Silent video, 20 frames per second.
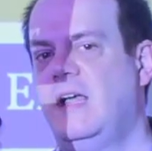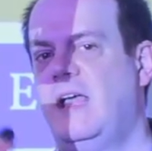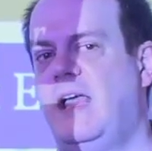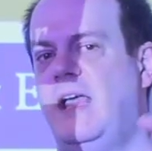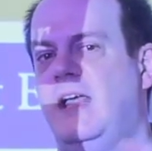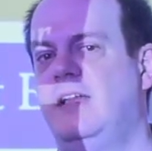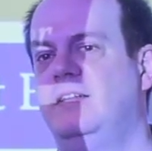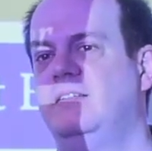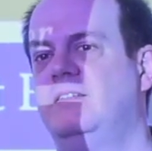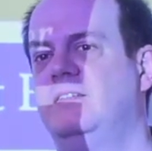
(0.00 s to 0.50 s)

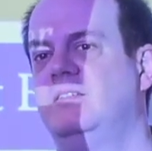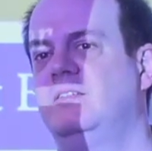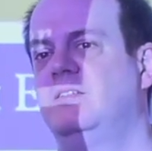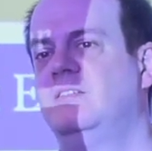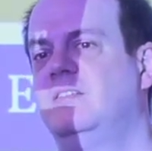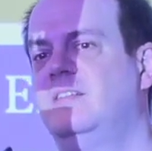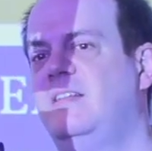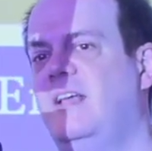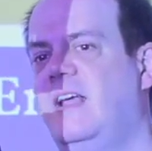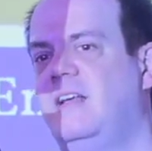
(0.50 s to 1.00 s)
and
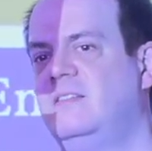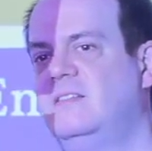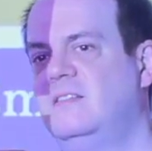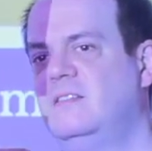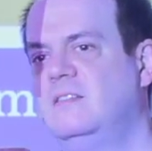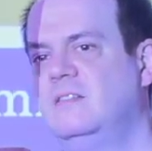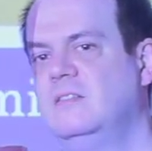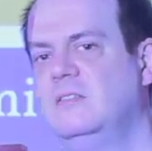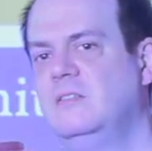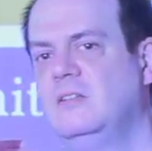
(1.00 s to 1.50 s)

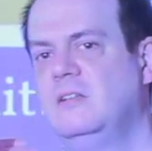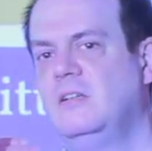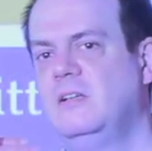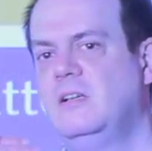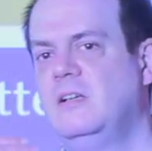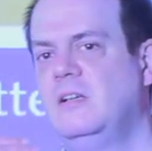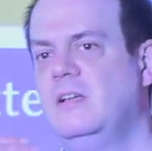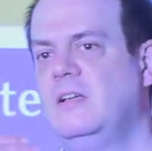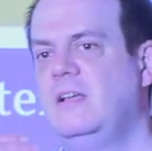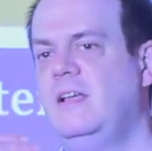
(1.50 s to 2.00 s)
test,
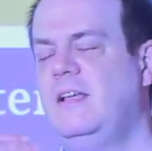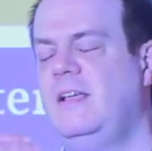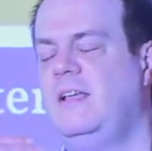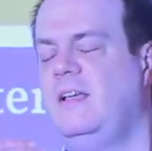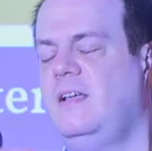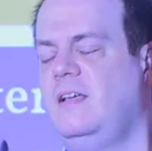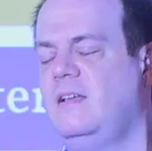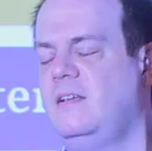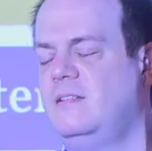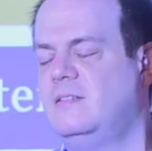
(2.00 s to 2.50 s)

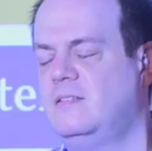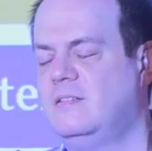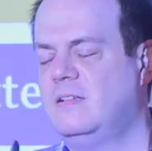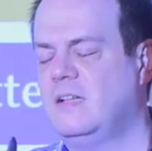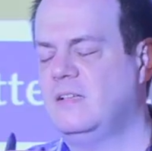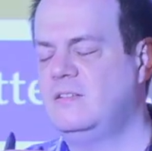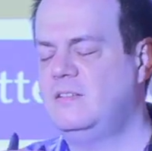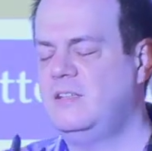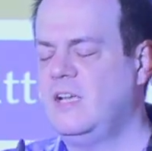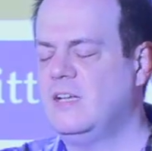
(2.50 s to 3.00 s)

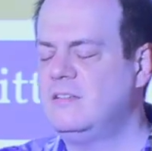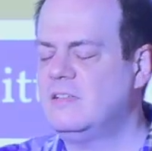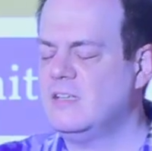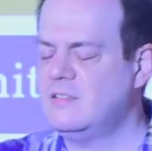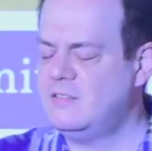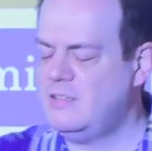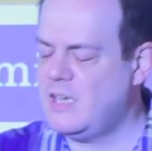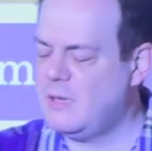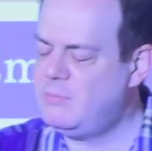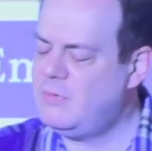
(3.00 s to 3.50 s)
does
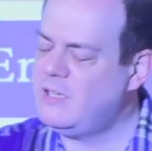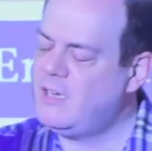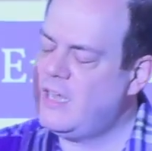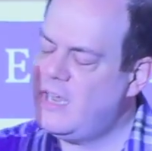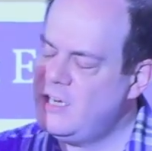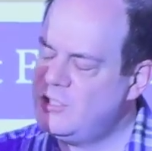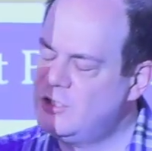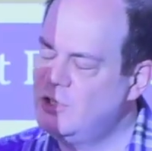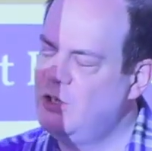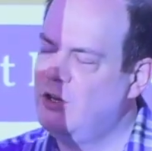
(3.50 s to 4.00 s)
the
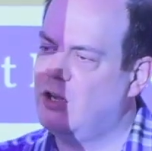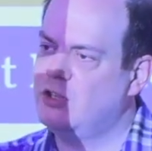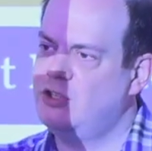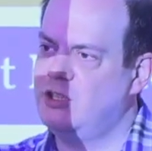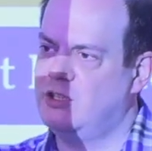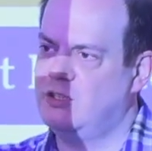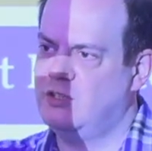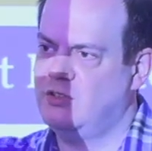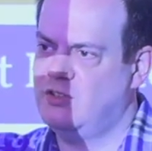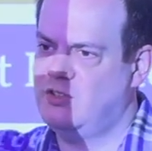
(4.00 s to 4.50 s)
application
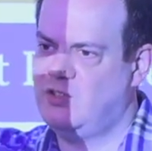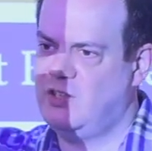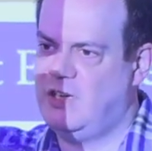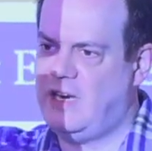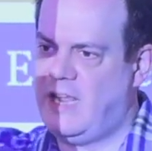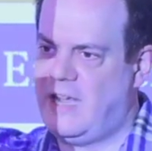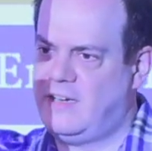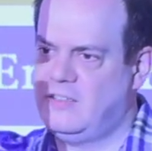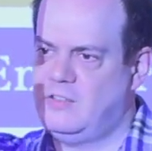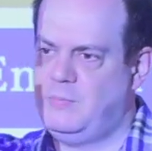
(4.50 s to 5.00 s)
logic
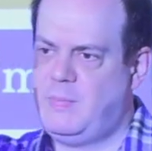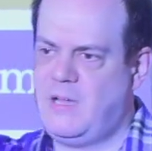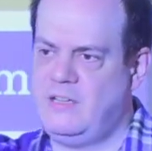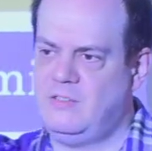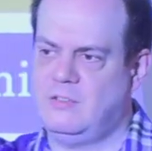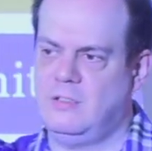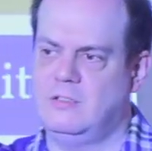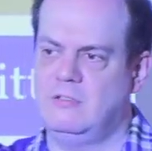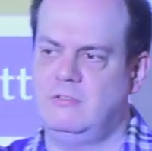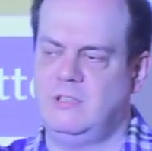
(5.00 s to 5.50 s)
select
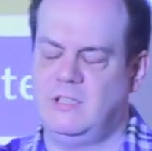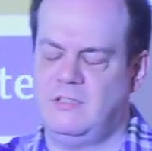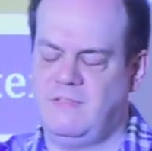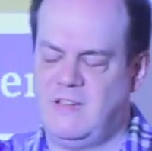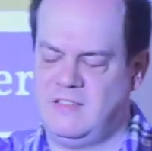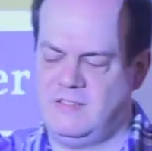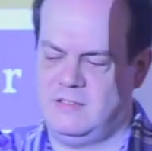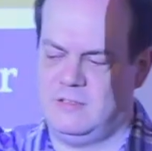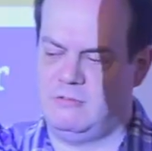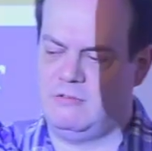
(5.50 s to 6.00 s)
based on the
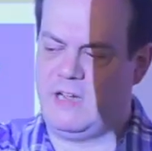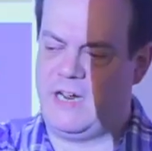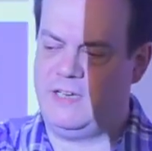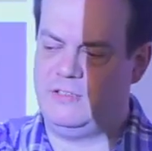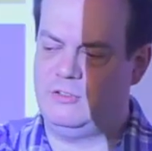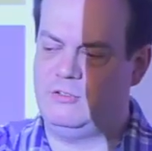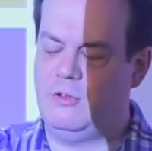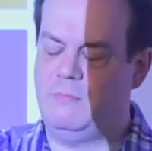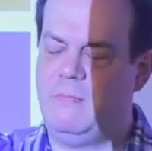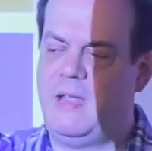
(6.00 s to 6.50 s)
request the
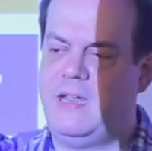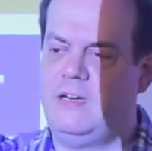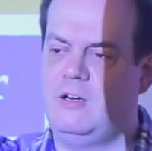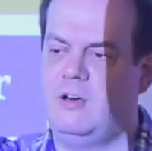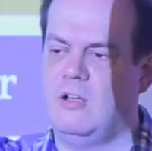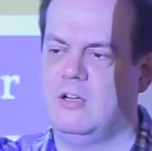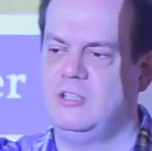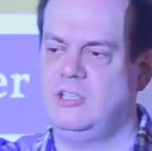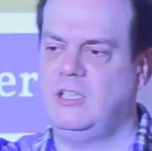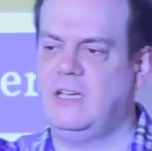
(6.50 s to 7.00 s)
right domain
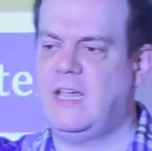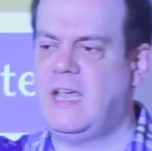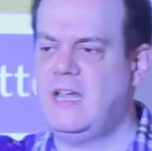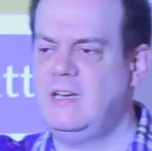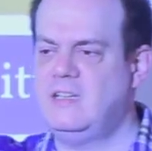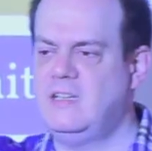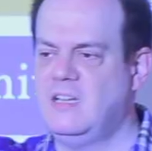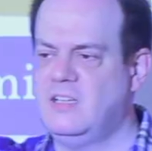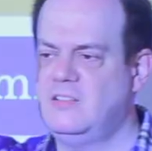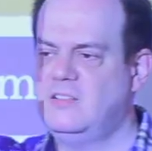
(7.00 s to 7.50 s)
logic,
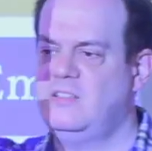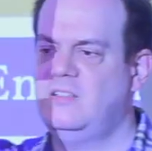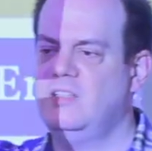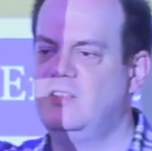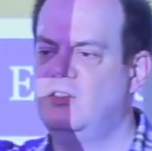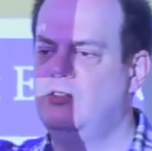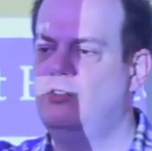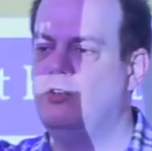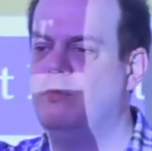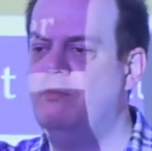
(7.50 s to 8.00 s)
and does
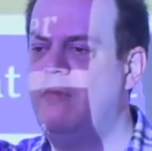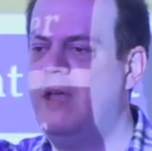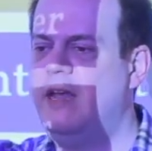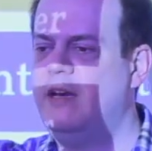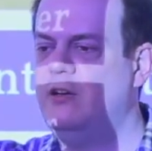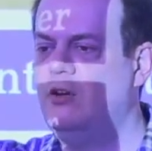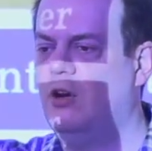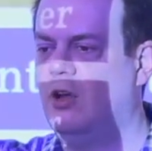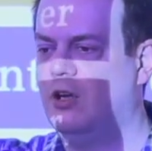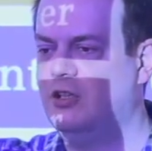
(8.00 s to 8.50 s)
this
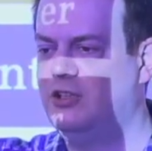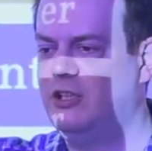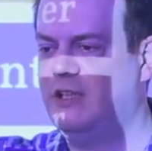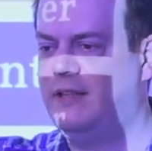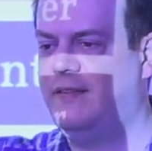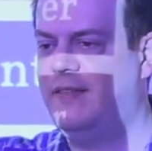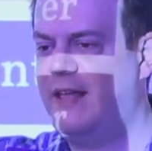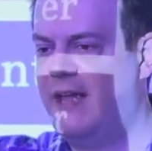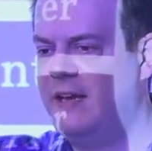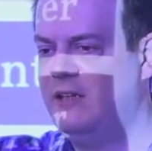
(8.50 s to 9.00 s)
domain
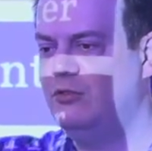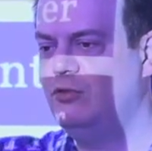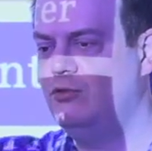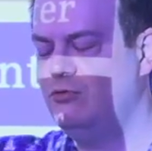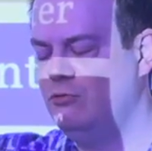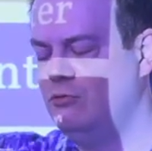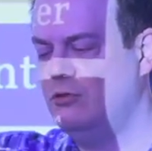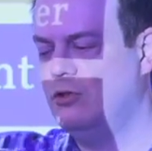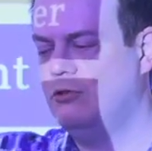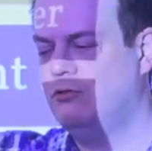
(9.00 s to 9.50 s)
logic then
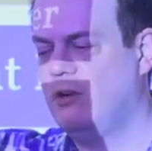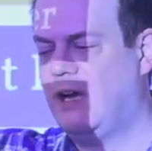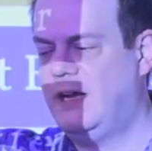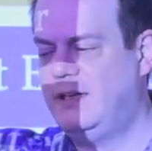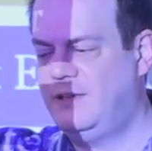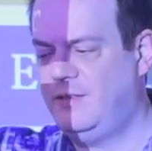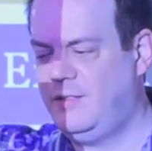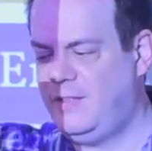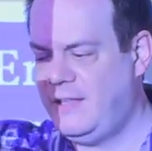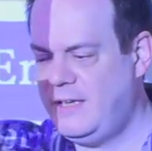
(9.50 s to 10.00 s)
do the
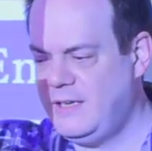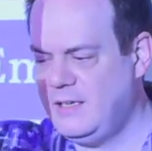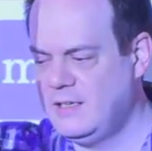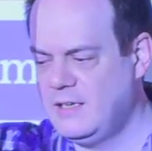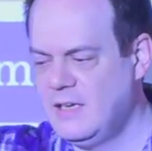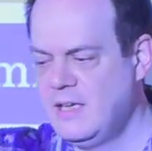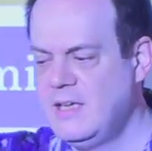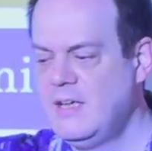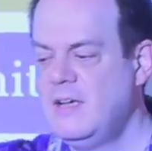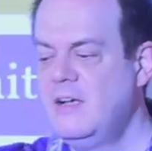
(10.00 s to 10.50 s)
right
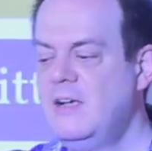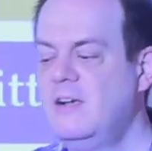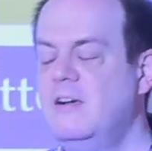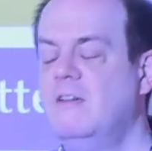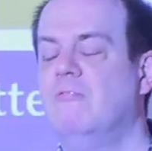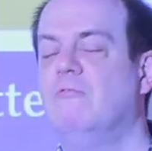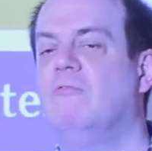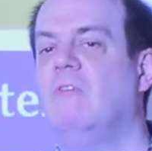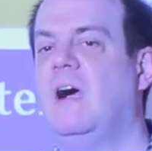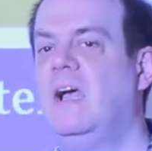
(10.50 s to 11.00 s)
thing
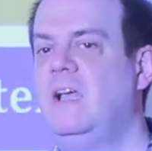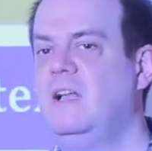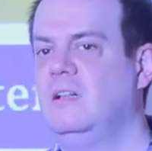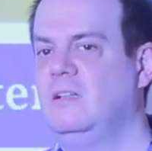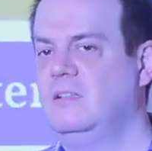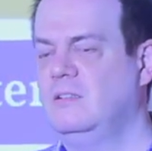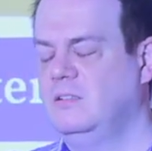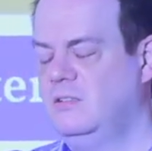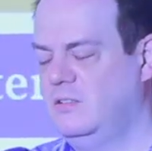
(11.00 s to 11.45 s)
while